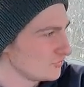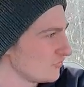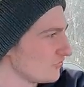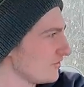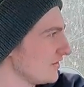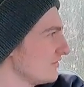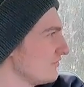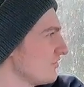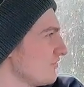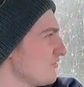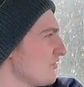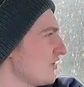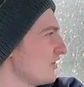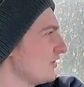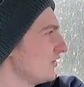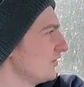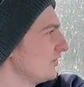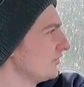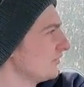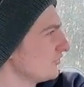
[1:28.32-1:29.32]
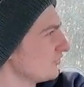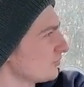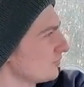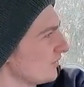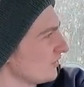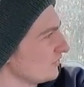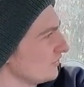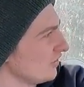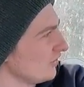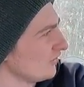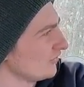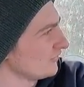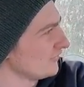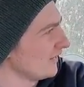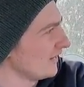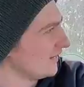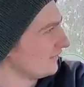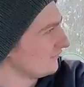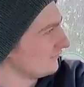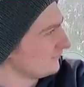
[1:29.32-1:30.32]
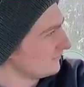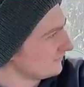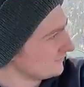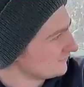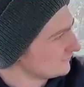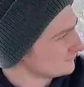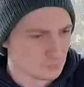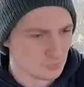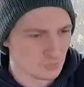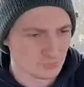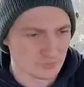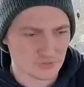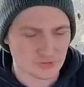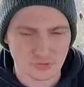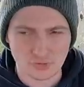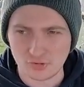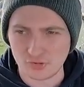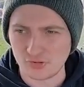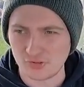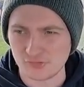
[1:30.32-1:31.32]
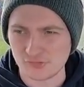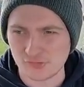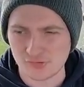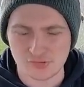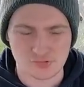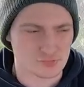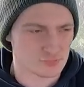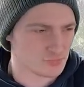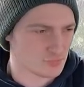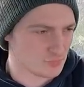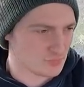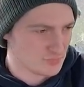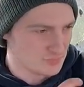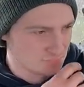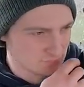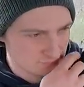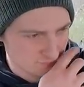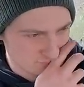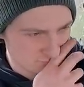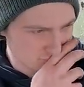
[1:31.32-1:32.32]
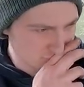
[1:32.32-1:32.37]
just leaving the spud yard now. Probably got uh, probably